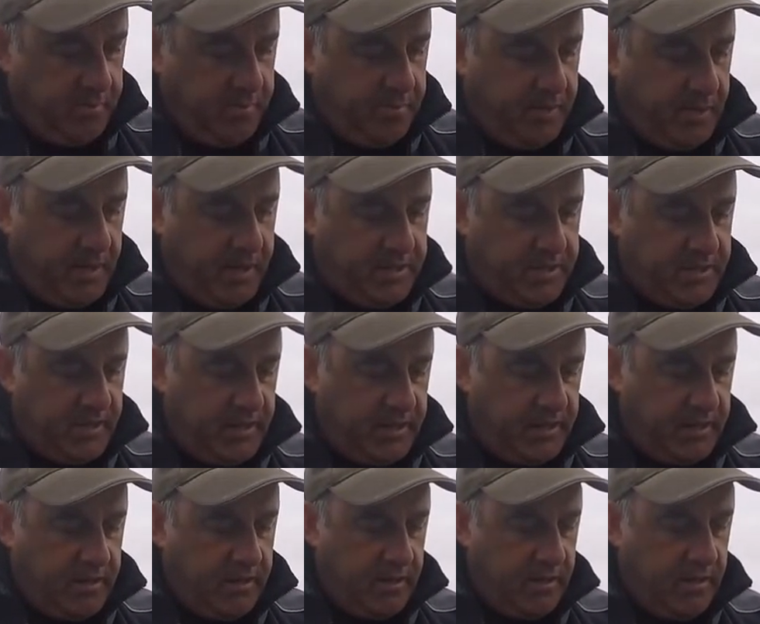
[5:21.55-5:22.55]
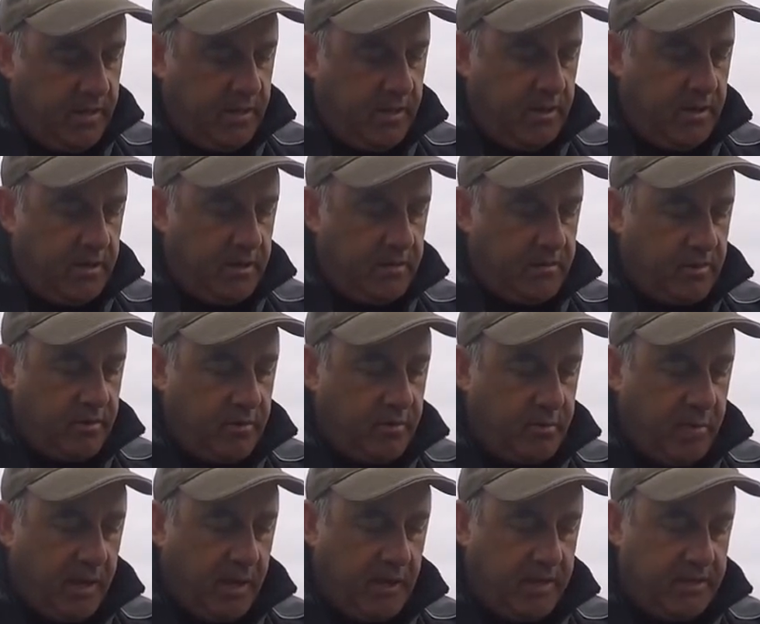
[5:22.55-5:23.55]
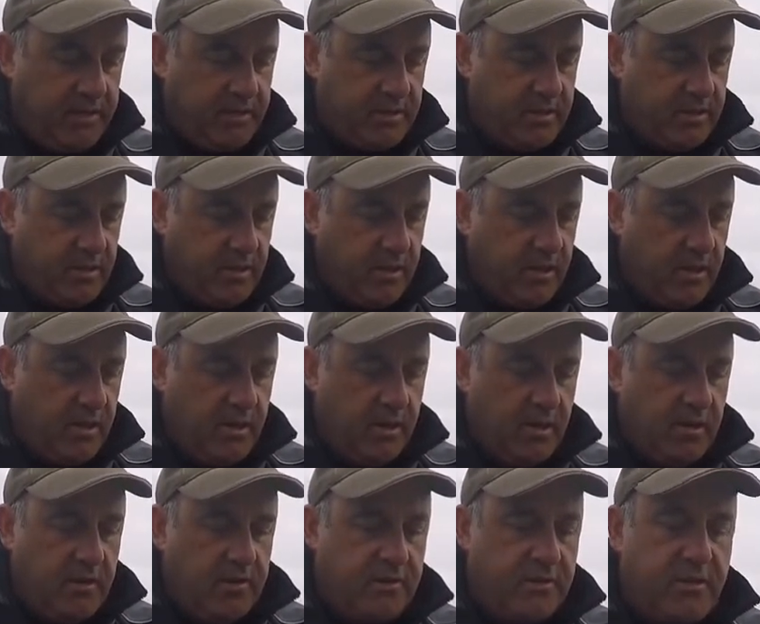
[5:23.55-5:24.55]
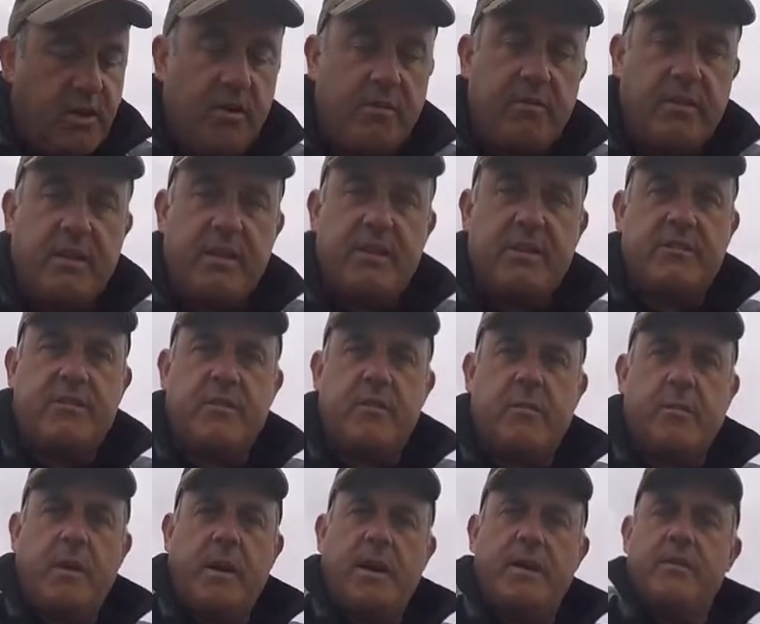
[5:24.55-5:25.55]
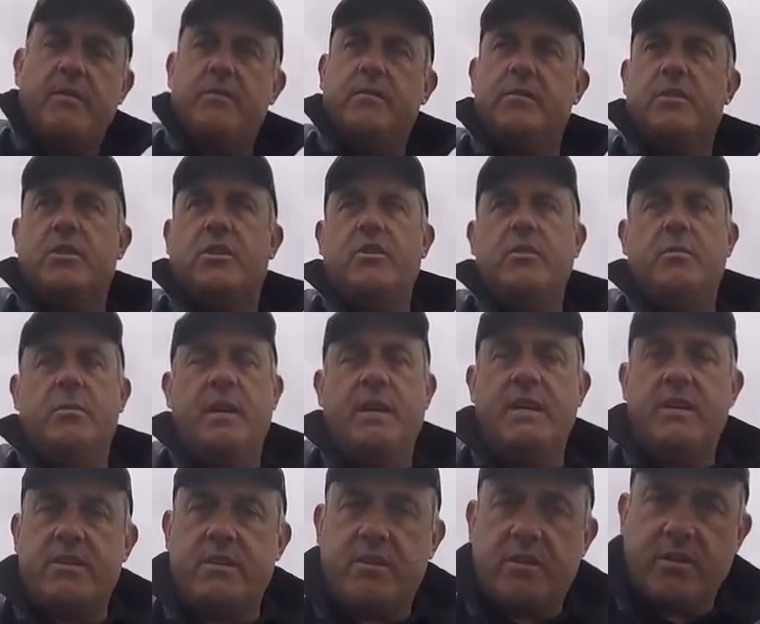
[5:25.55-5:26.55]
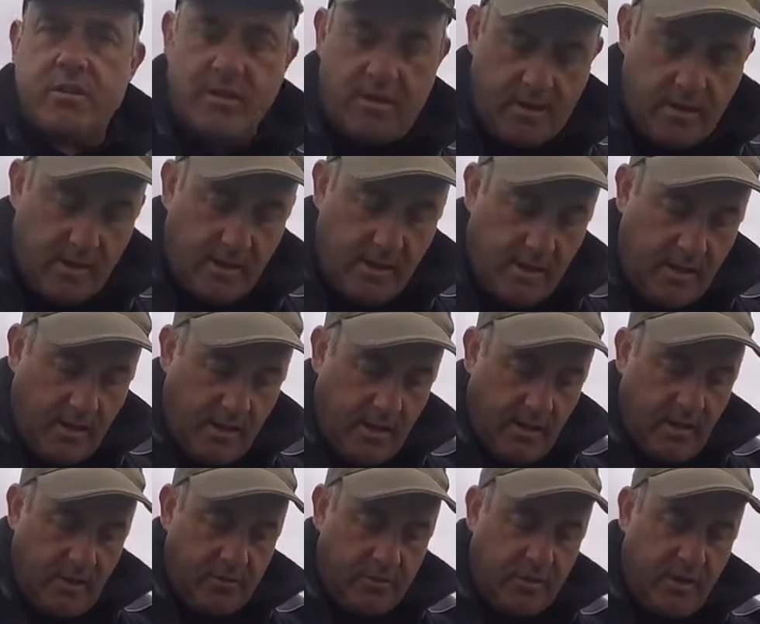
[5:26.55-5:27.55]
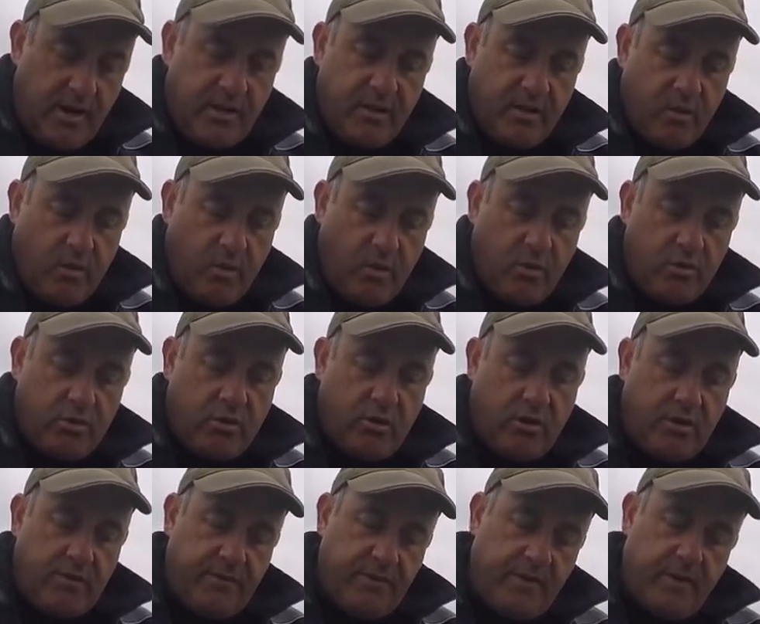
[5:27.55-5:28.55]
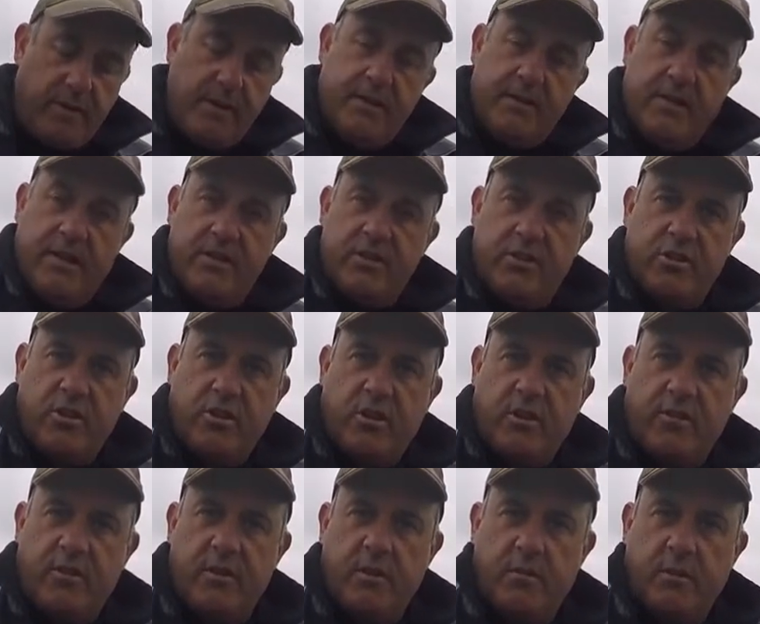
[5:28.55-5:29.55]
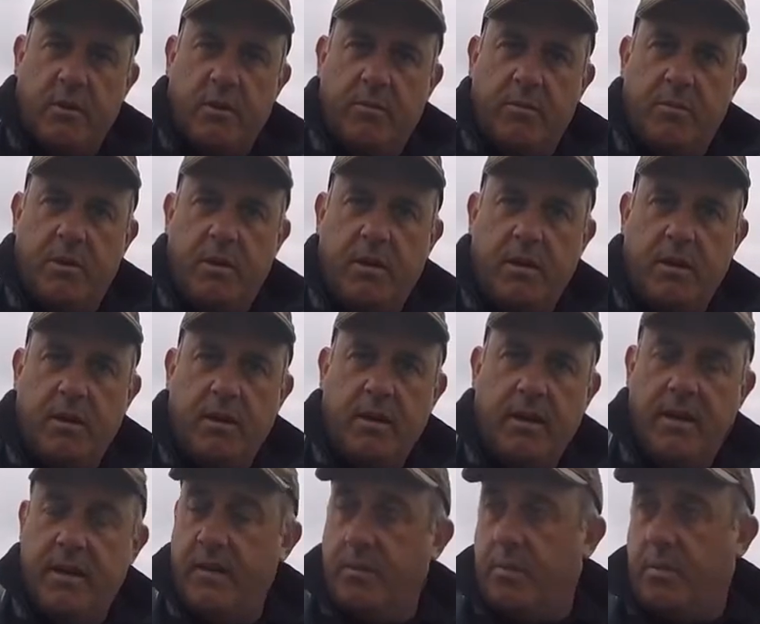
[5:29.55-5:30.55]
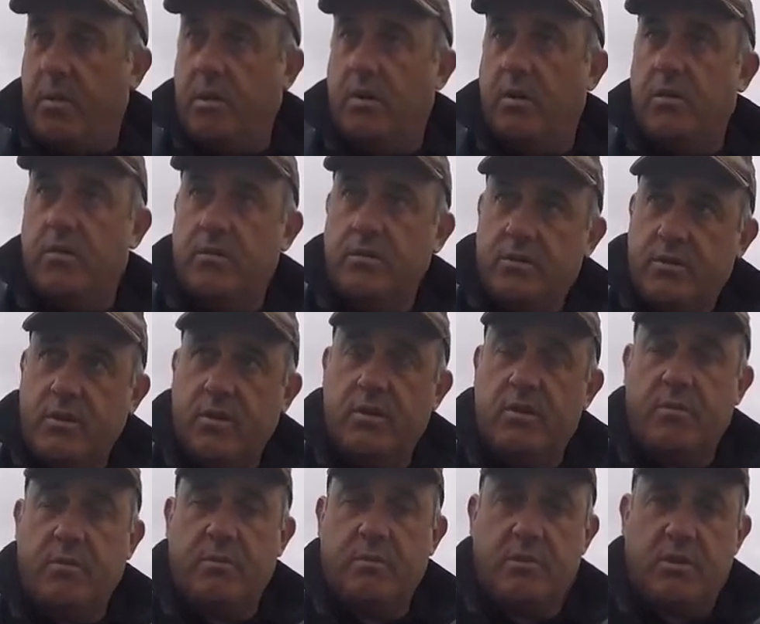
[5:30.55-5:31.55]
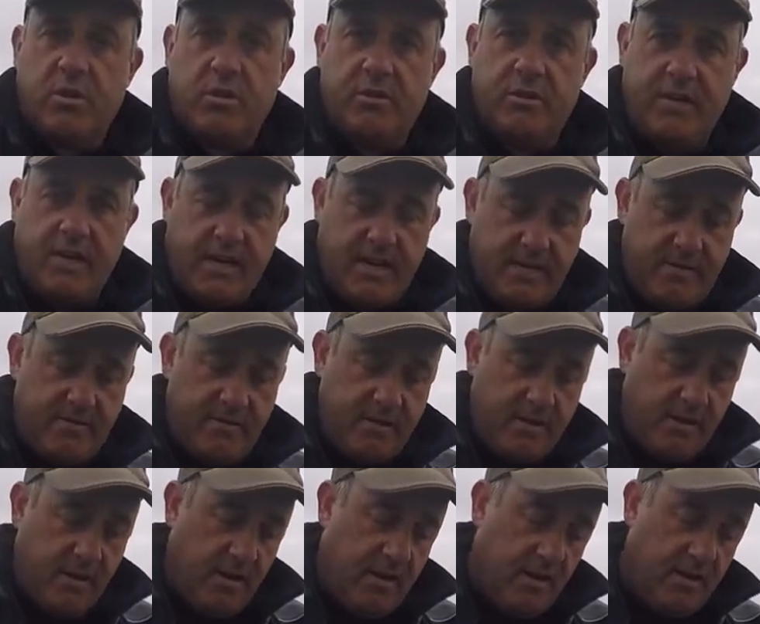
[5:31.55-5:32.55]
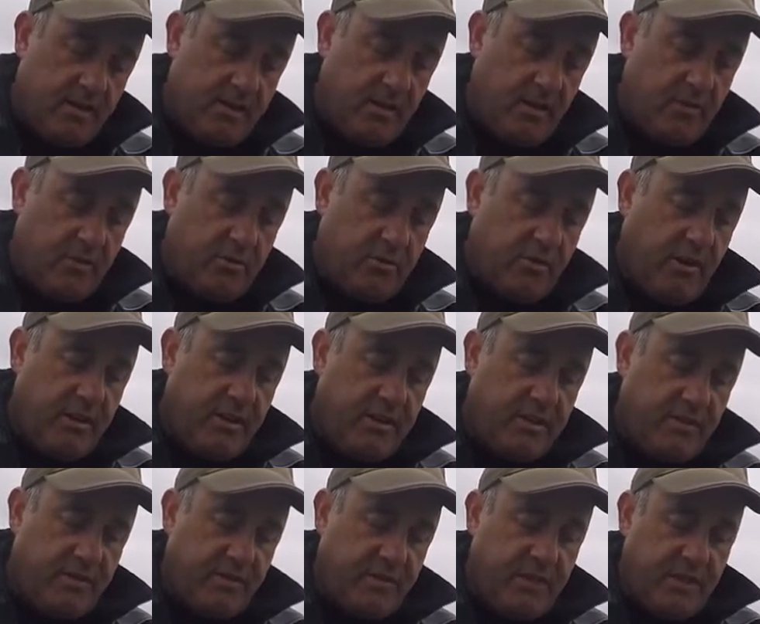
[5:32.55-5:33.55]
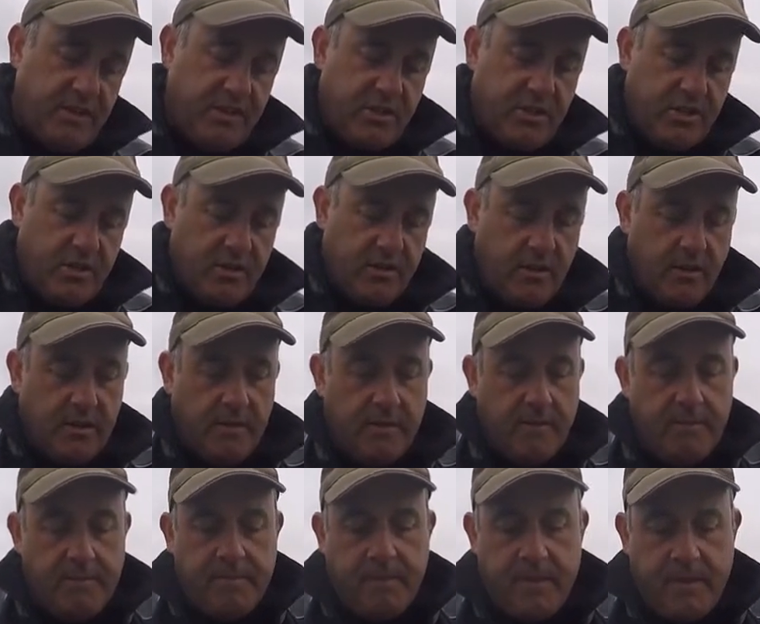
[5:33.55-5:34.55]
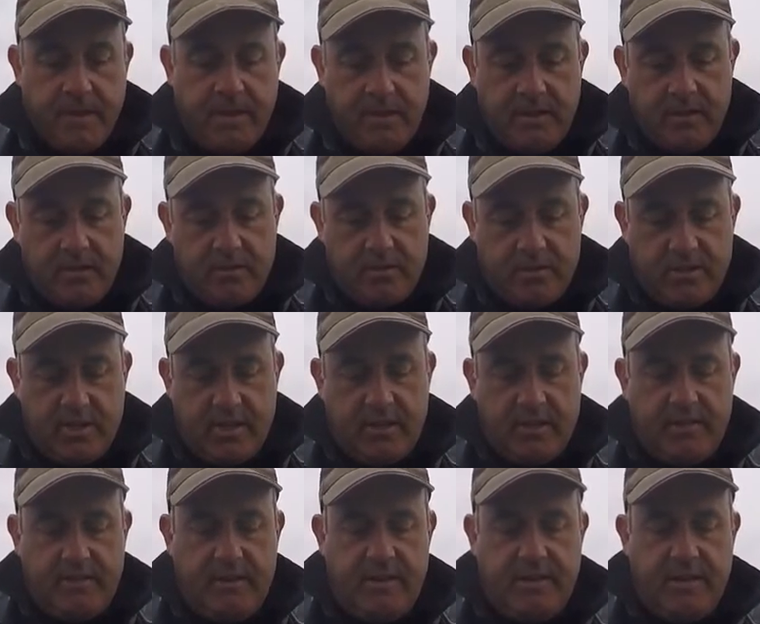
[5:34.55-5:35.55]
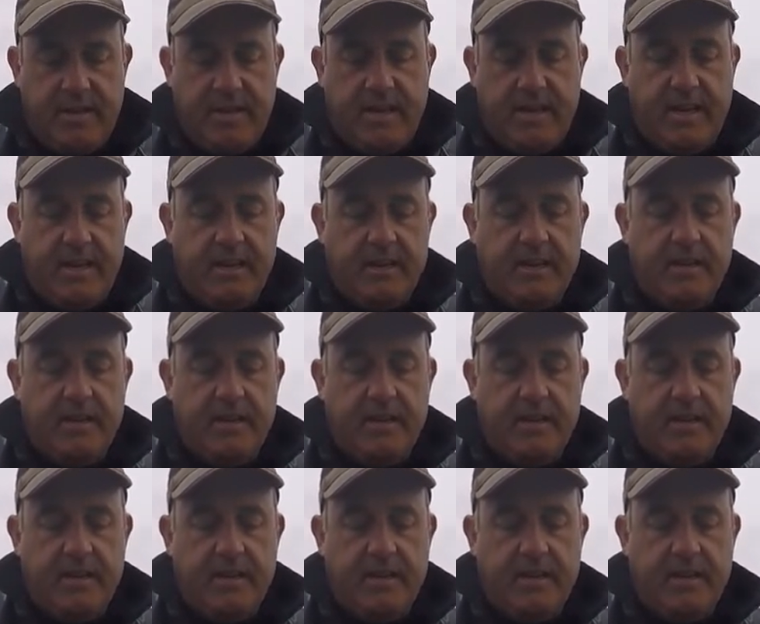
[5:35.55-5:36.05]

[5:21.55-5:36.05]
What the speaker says: Bait-Tech krill pellets. Soak these for about 2 minutes, drain the water off, then just cover them up in a pot, turn them upside down till I was ready to fish. And like I say, they're in there,